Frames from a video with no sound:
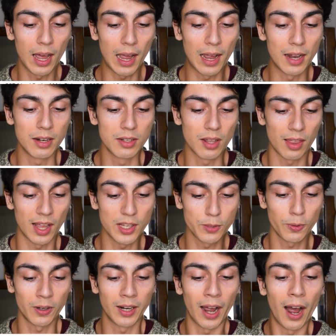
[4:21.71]
and
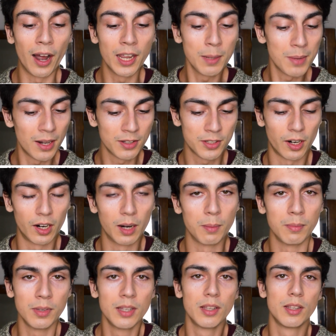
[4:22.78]
that's why I emailed
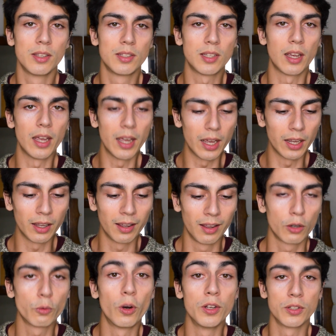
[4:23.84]
Durham saying,
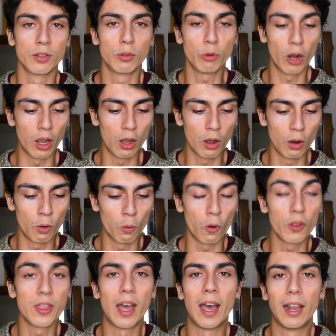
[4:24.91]
quote unquote,
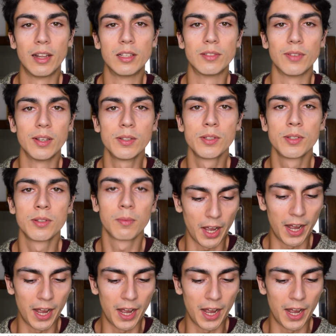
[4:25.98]
what the hell is this?